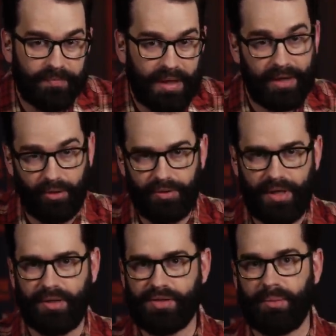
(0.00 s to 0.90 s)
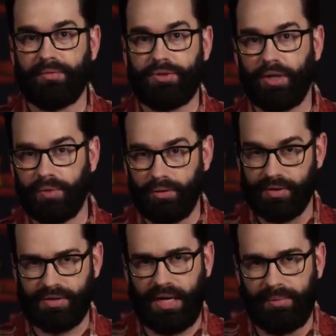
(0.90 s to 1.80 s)
Not only are some of Joe
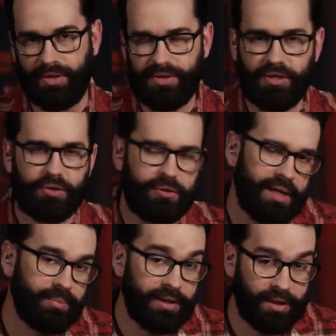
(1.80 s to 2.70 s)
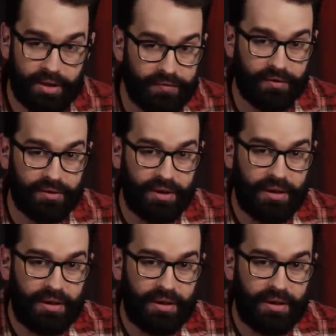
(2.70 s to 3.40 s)
Rogan's comments incredibly hurtful,